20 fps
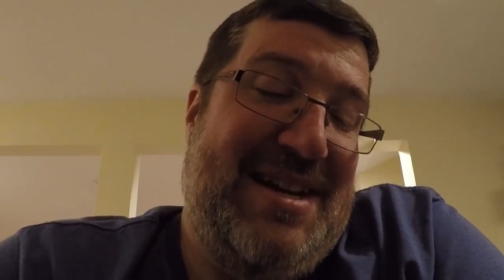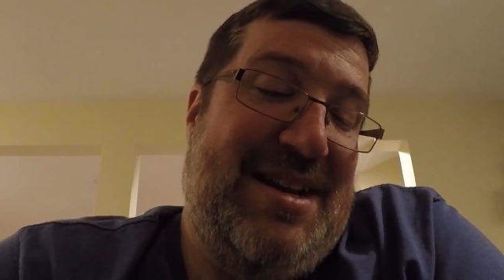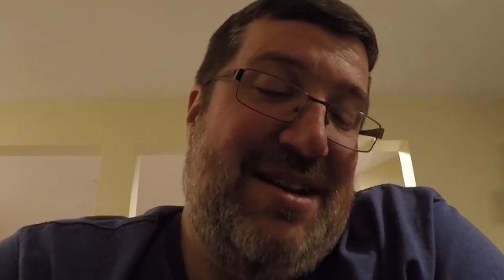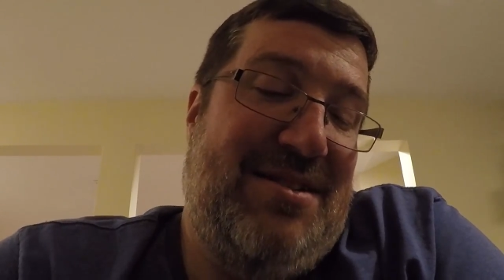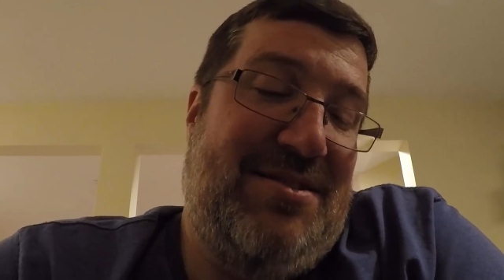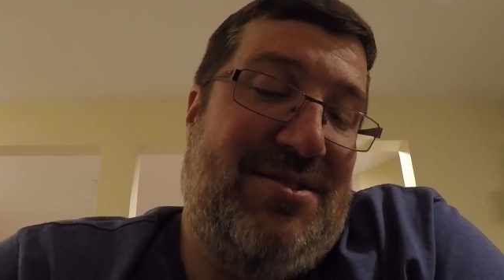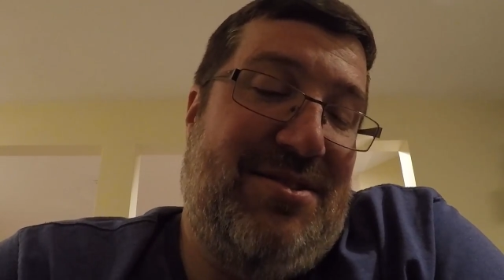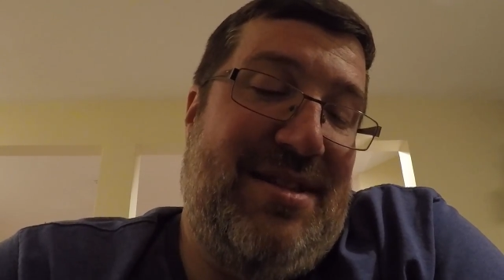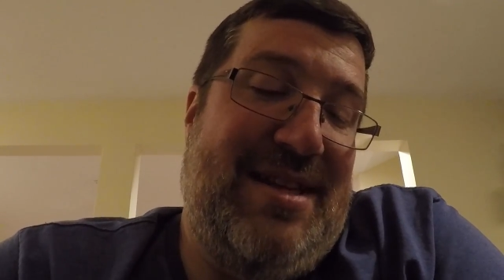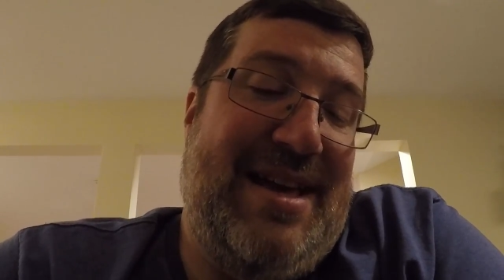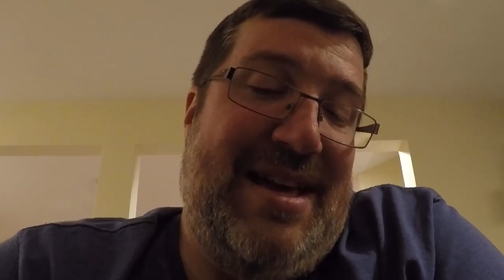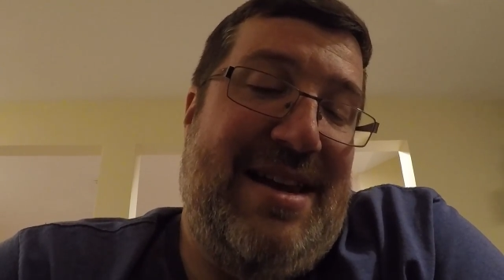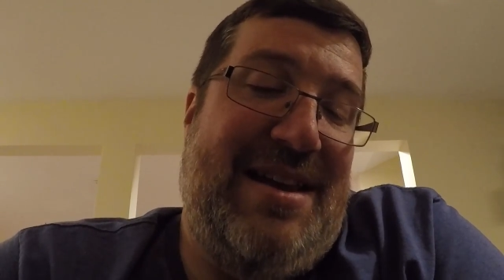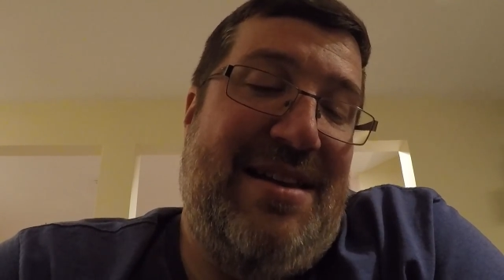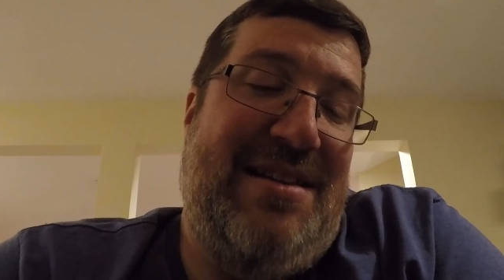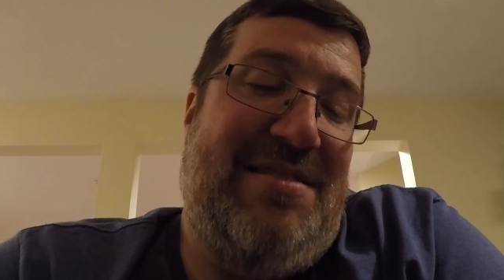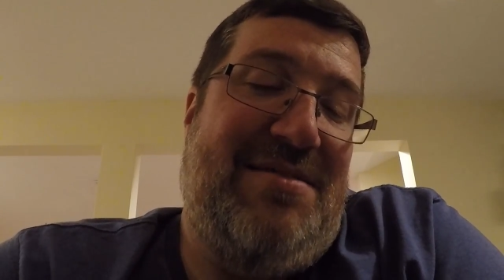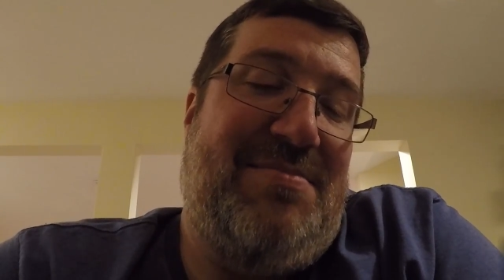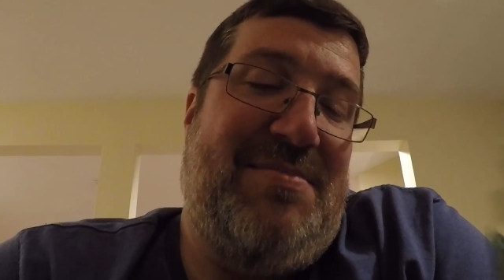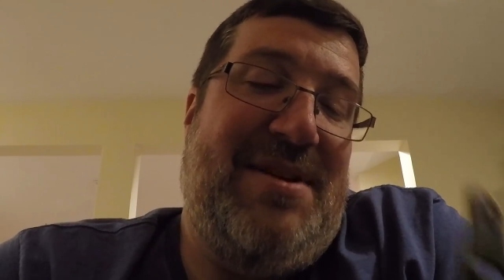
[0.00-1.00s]
so that
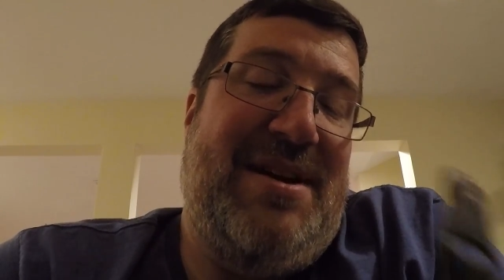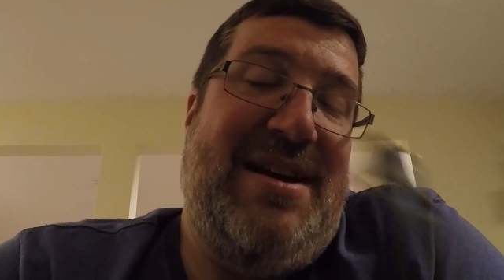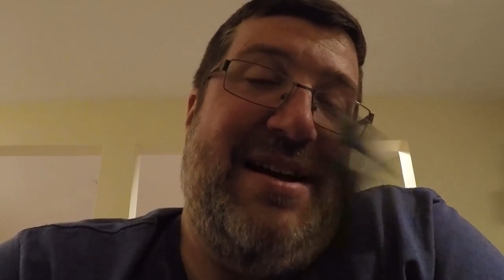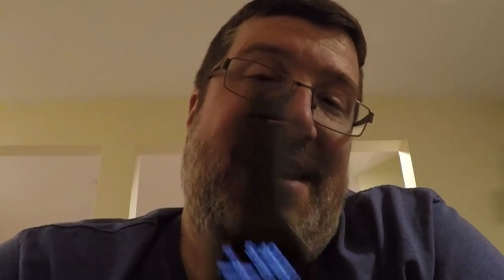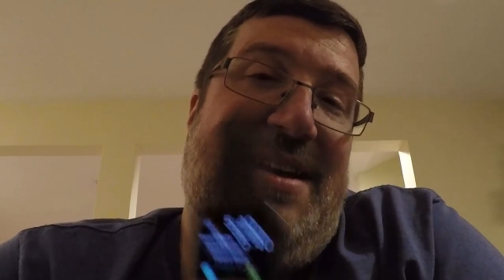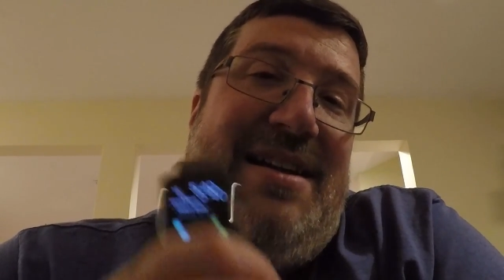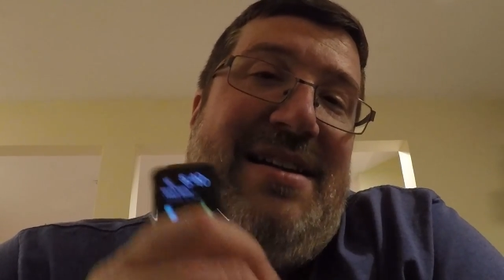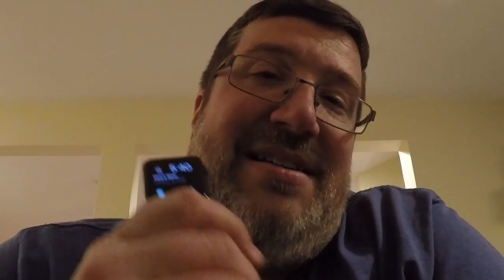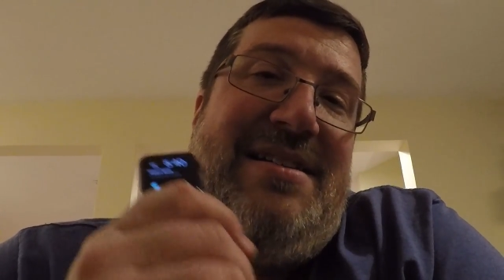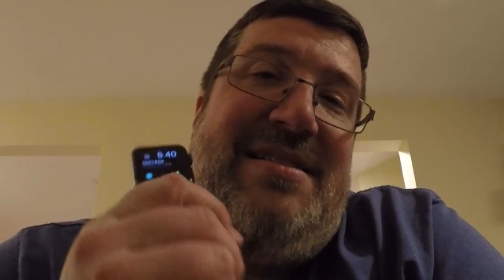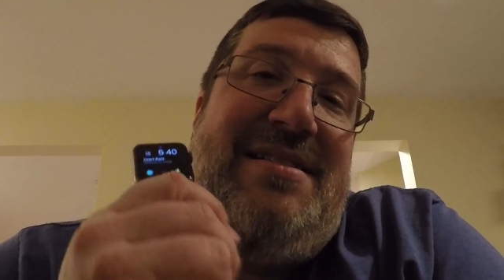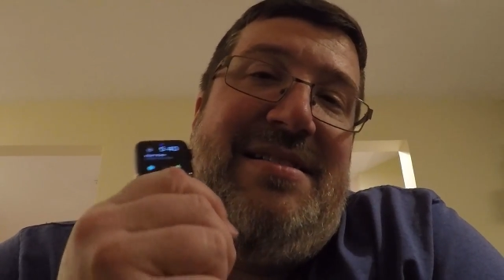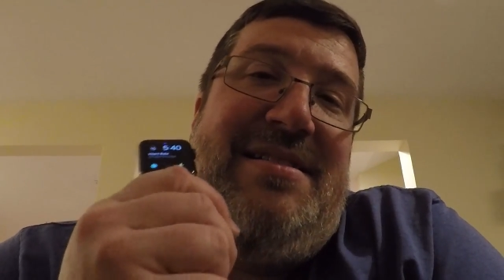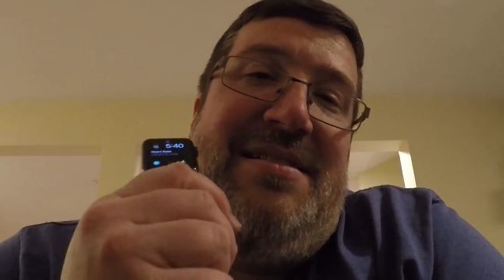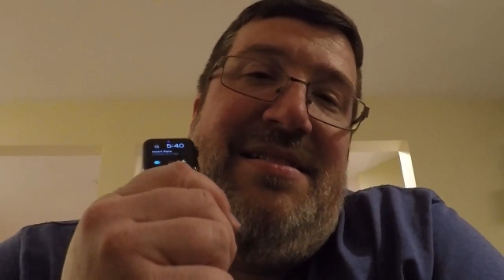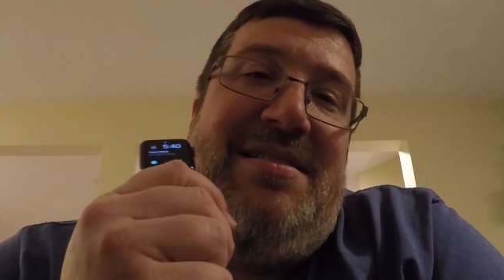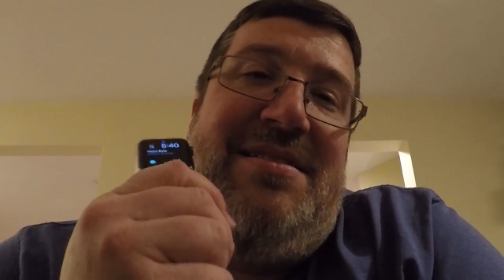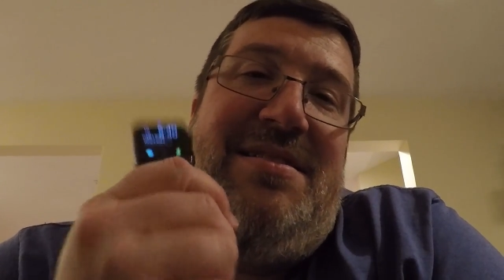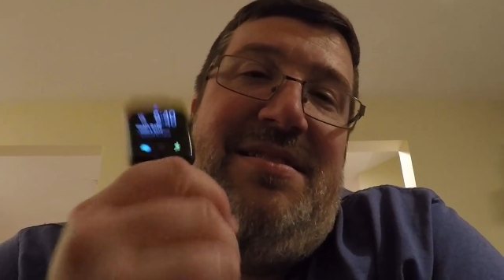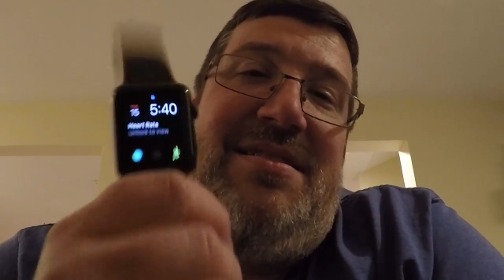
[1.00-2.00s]
is my
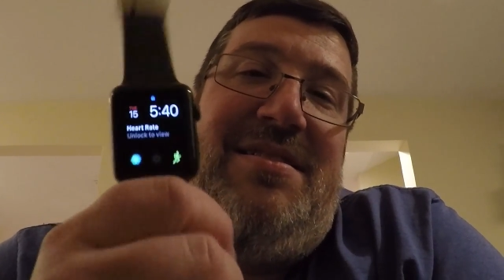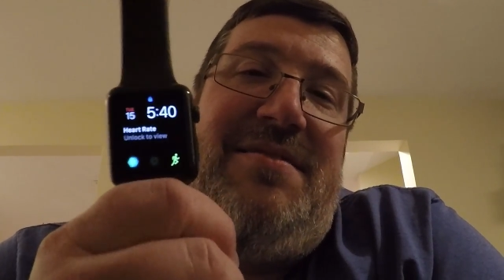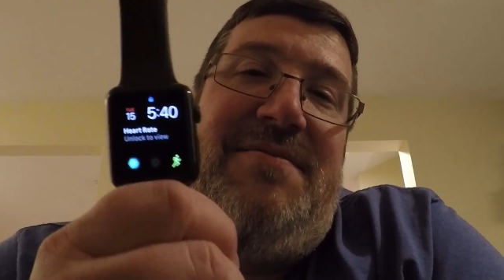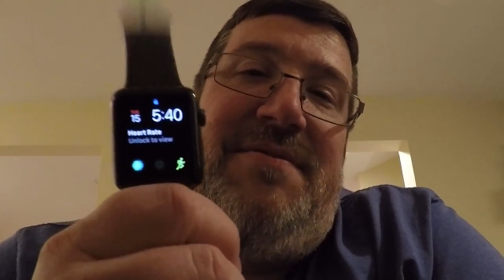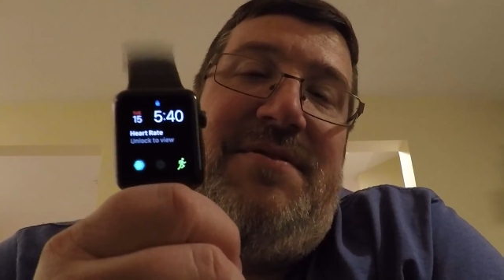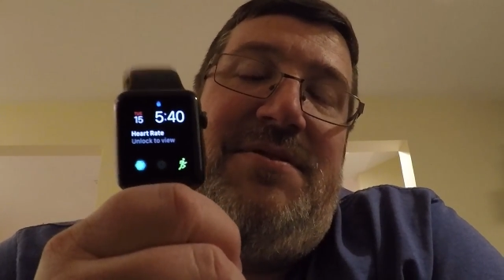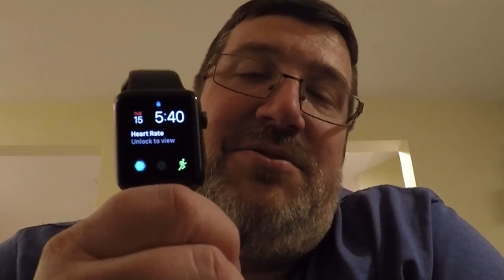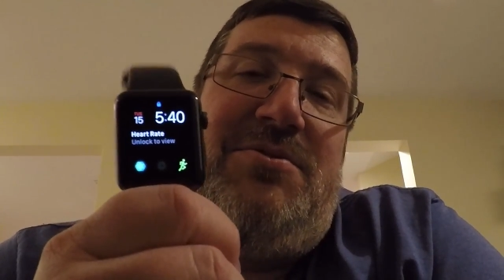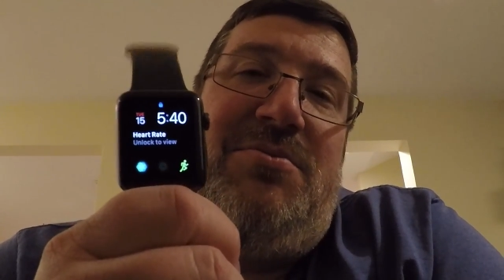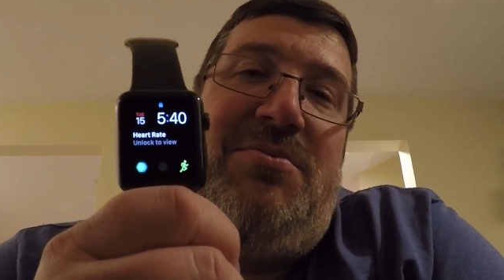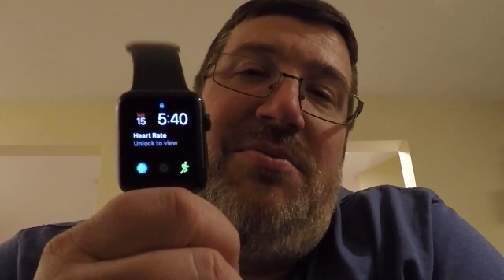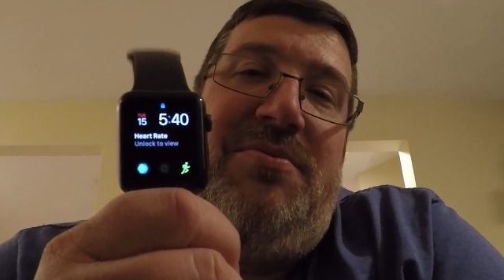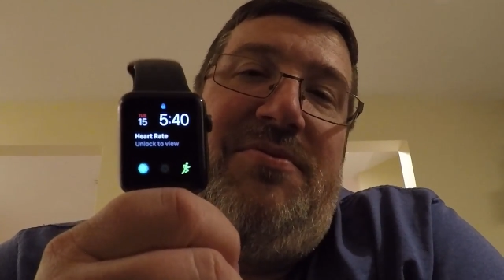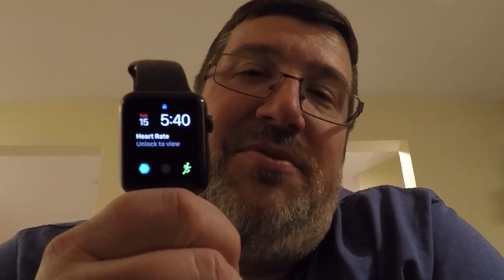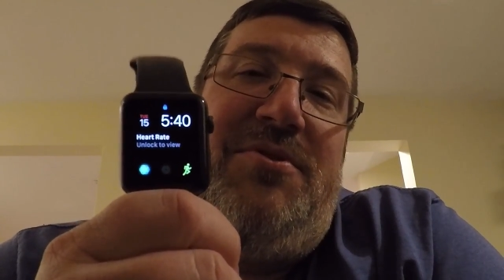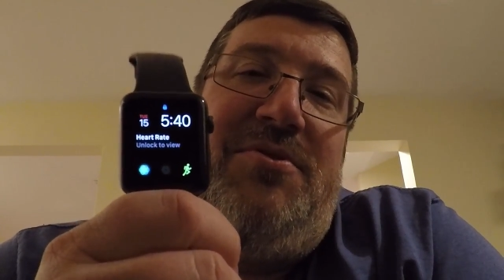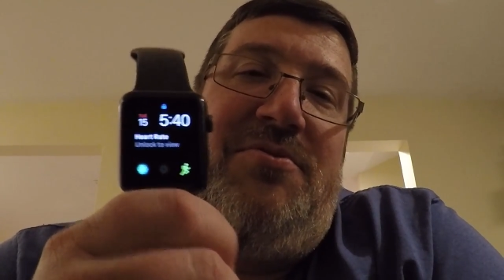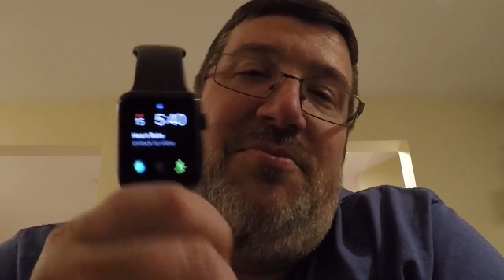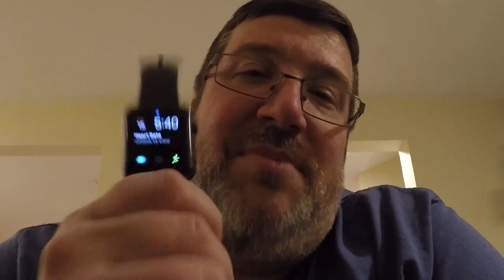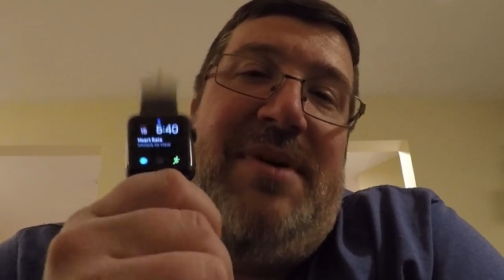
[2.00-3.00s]
unofficial
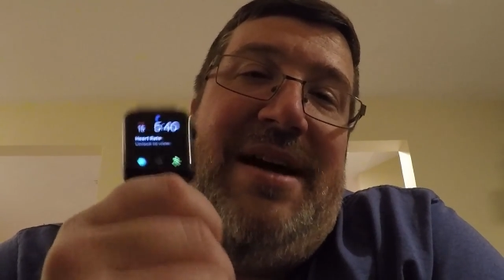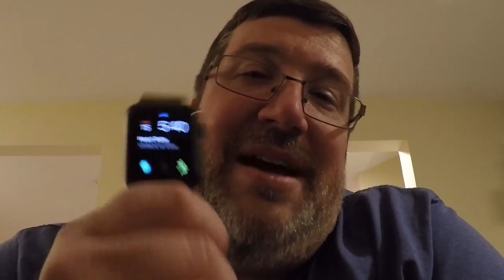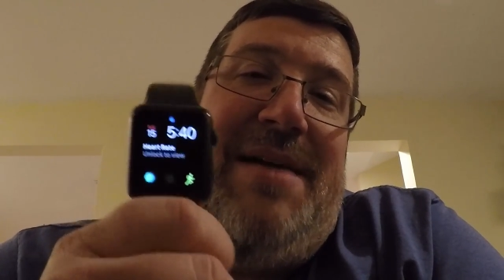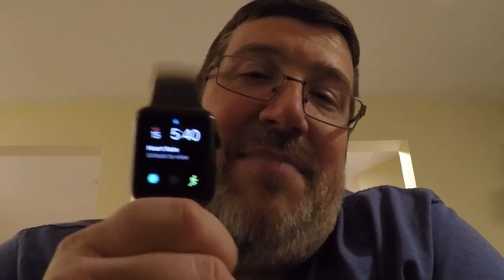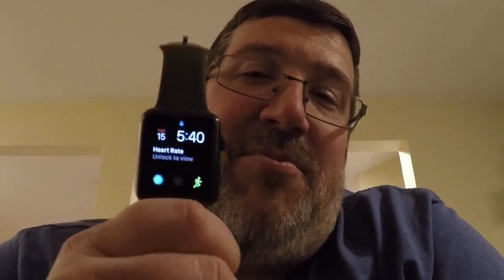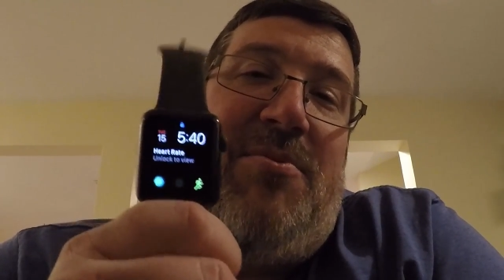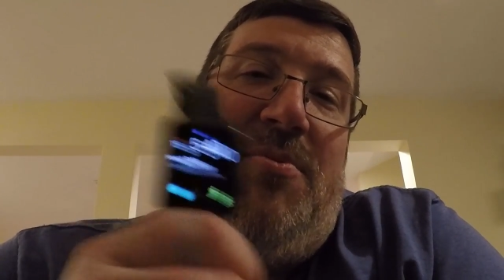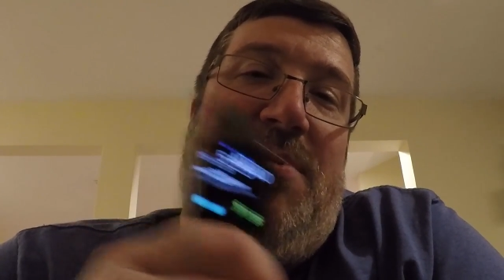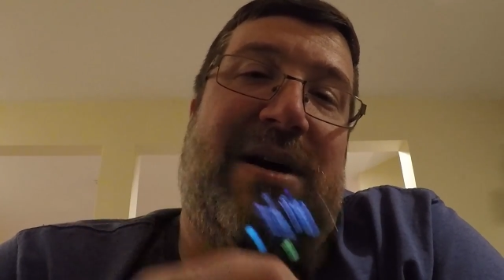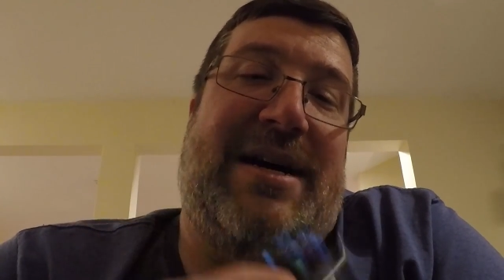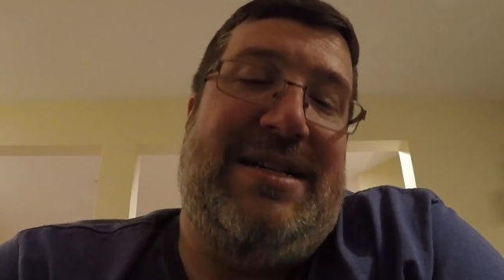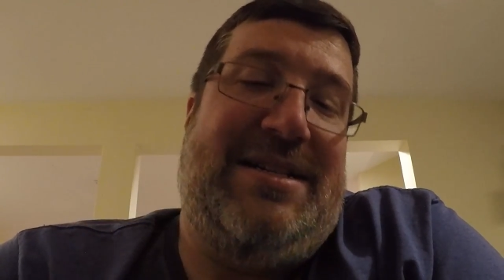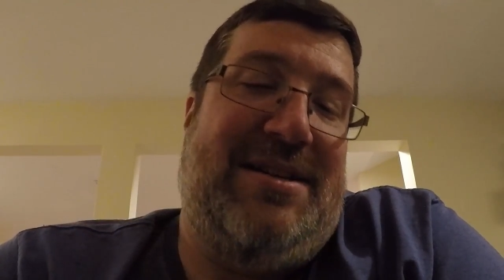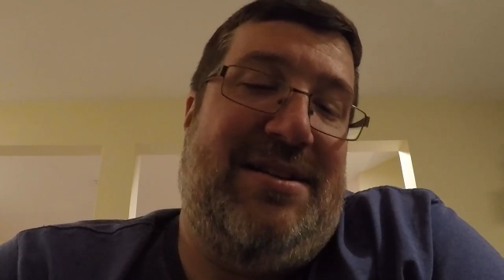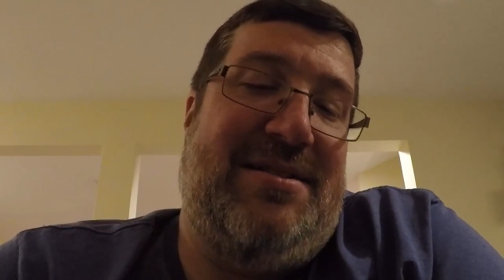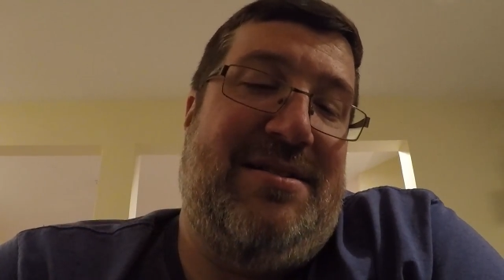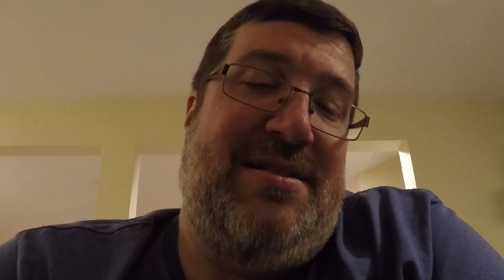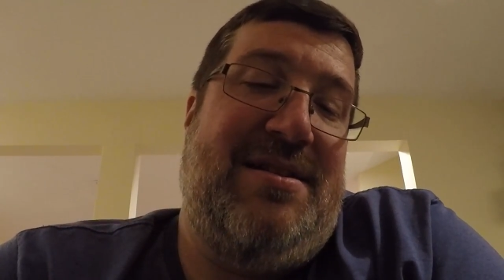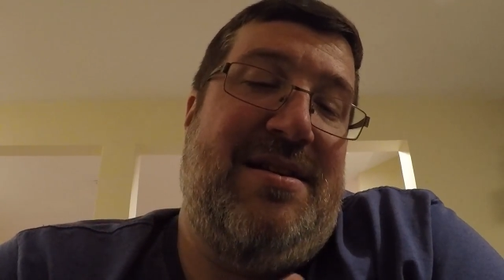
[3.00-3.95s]
review of my Apple Watch.